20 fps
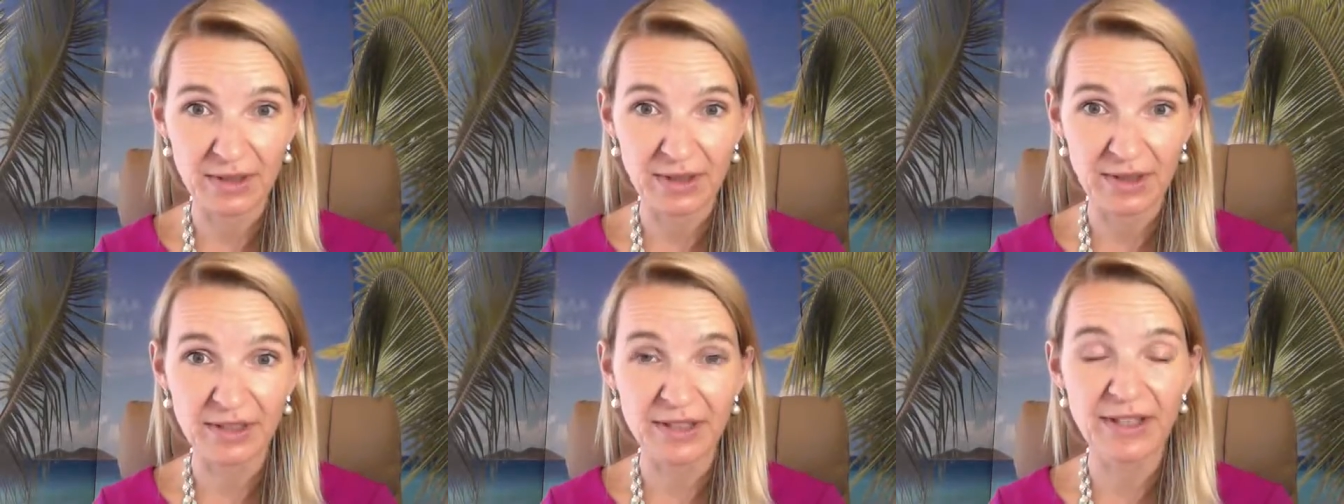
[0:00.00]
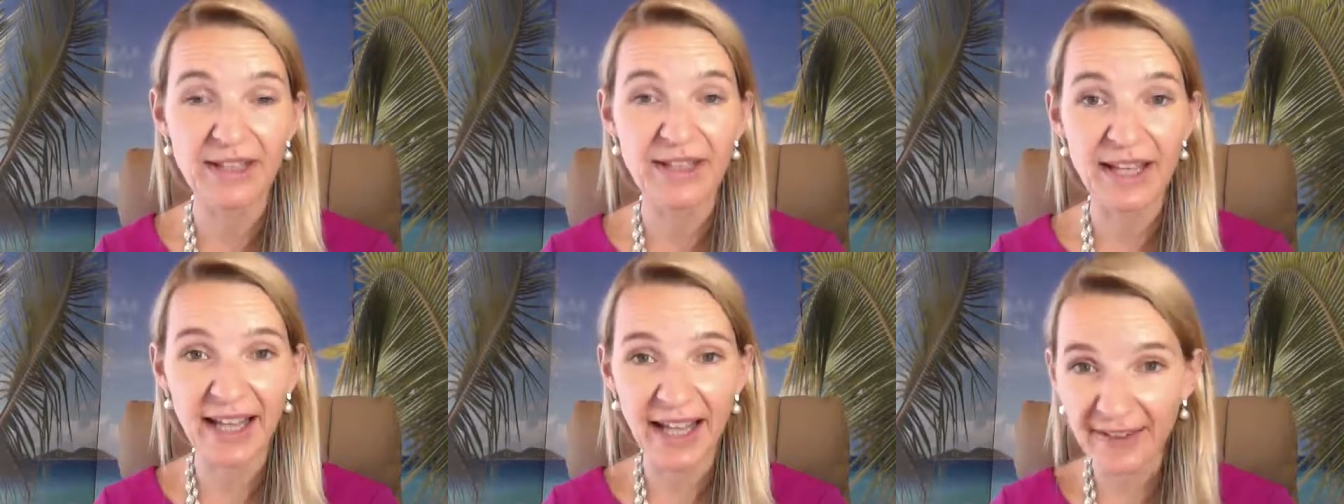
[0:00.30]

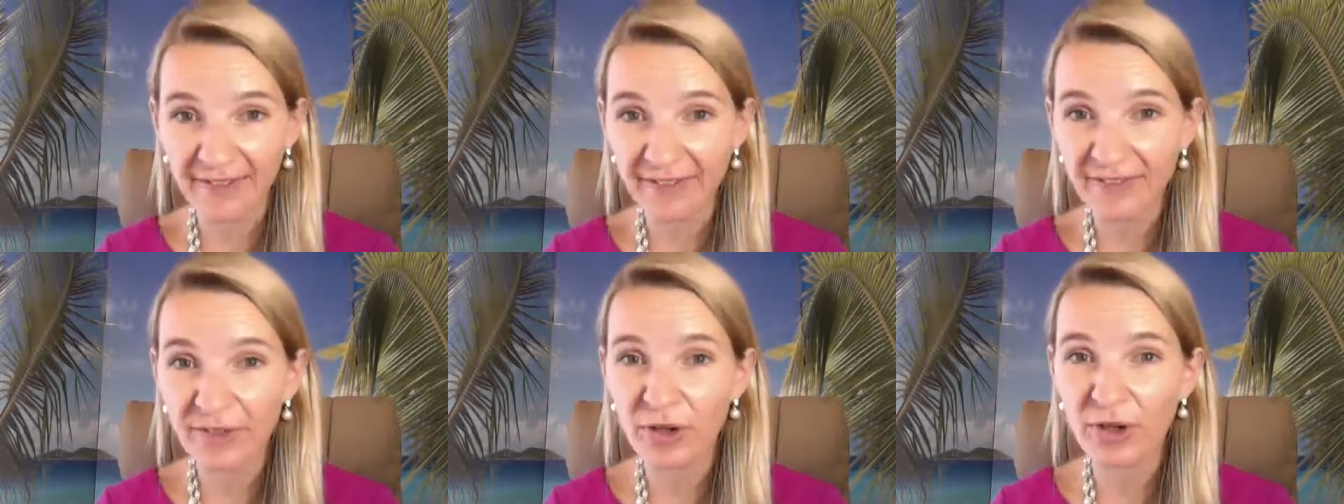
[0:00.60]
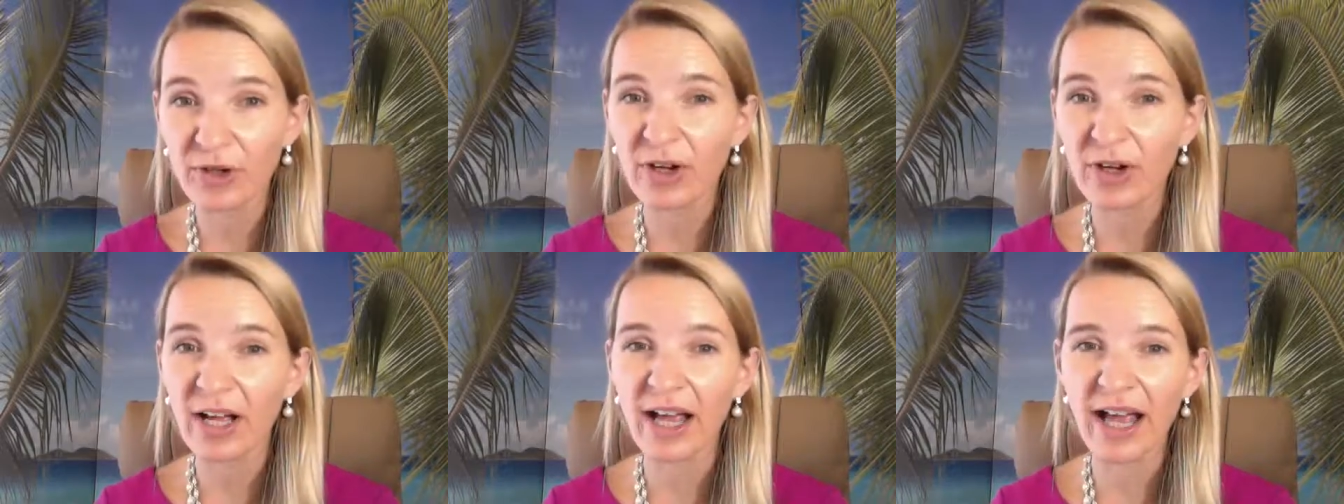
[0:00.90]

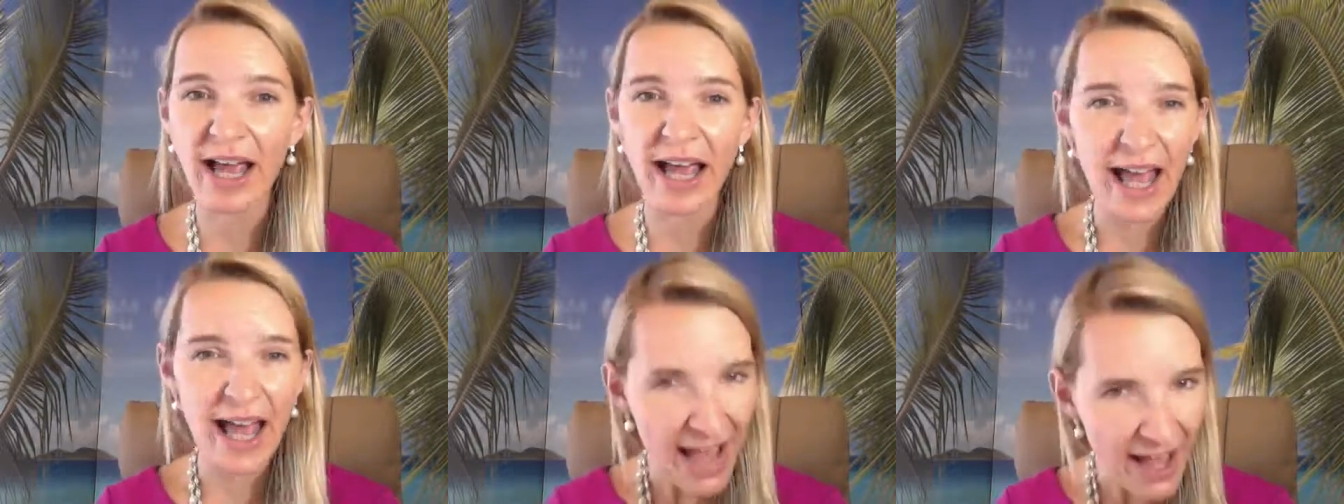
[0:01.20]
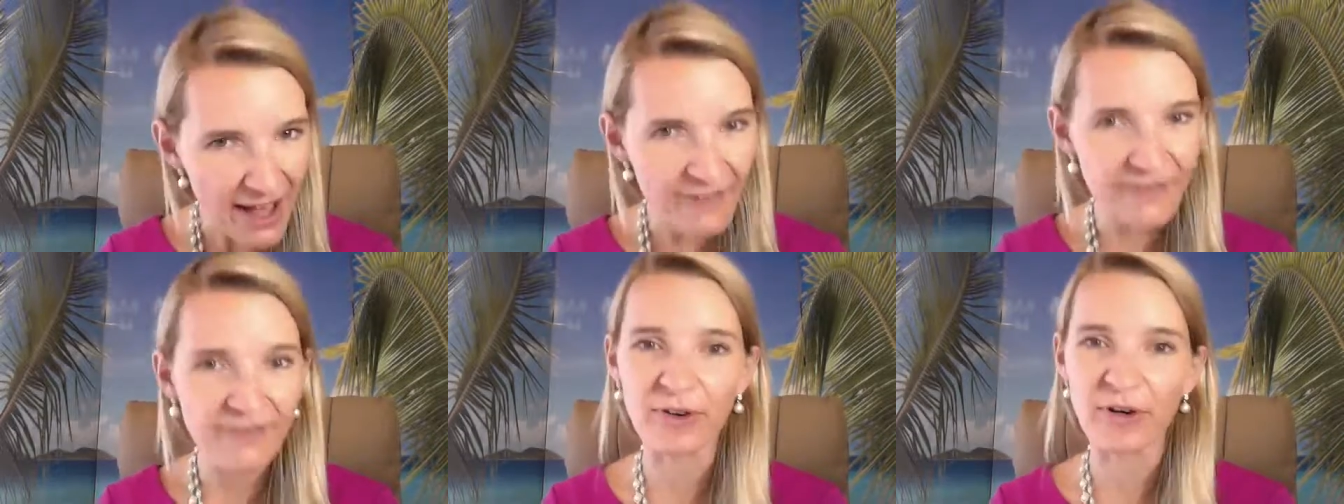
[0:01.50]
Never,
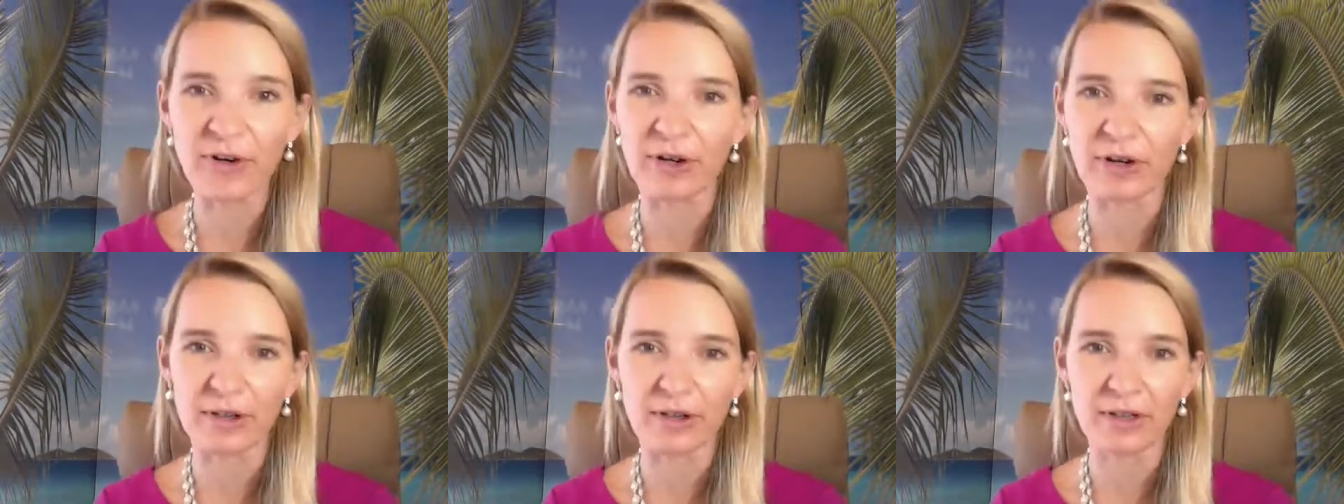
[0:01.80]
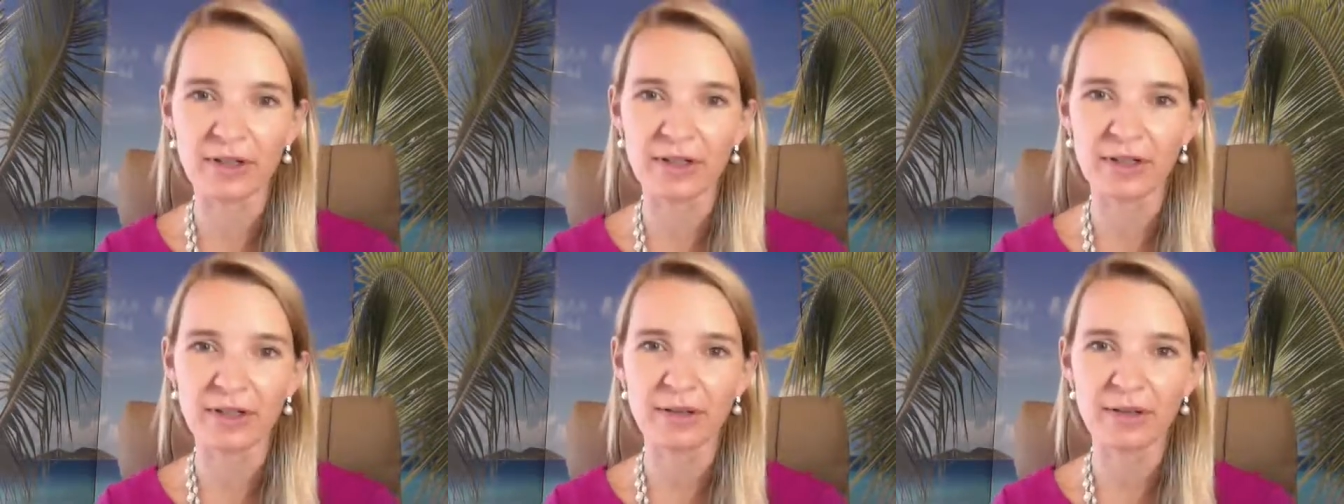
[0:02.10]
ever